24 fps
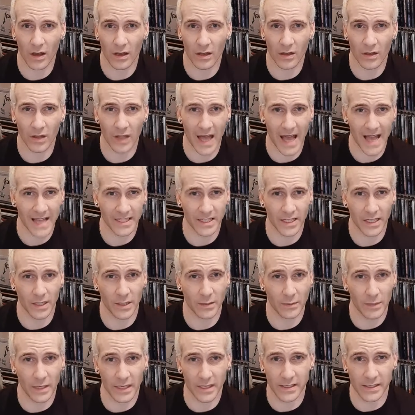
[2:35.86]
classic
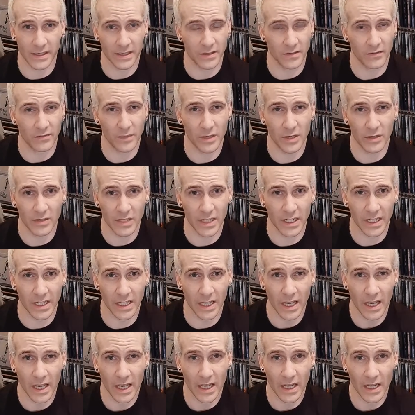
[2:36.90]
pieces of music,
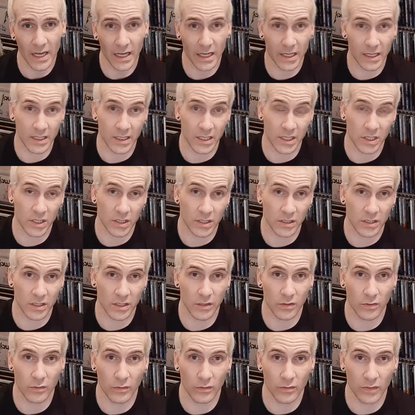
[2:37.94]
in addition
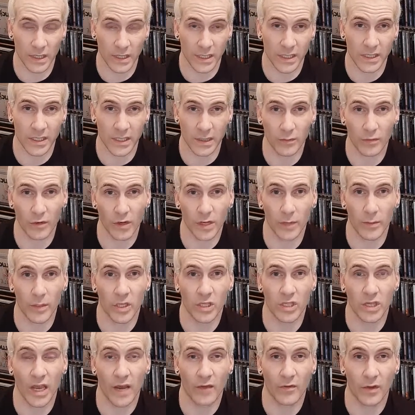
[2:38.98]
to releasing pretty
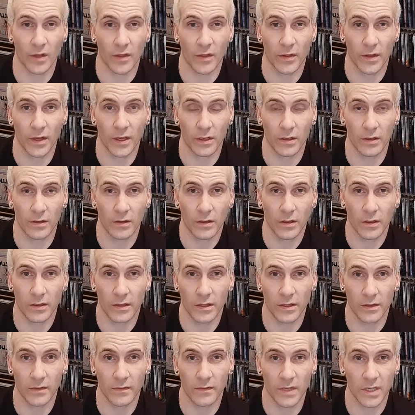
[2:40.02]
much everything
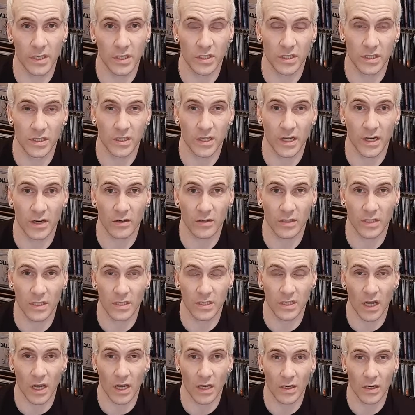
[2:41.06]
that the Venetian Snares has
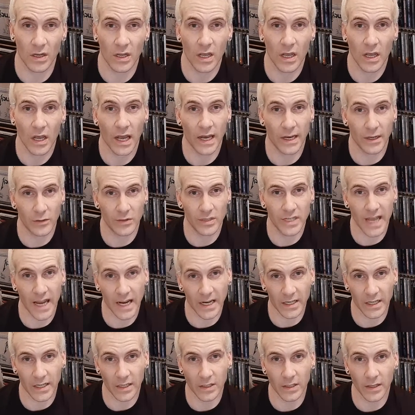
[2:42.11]
done. I know
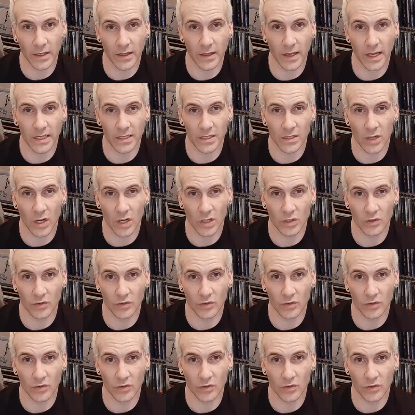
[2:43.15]
technically that's not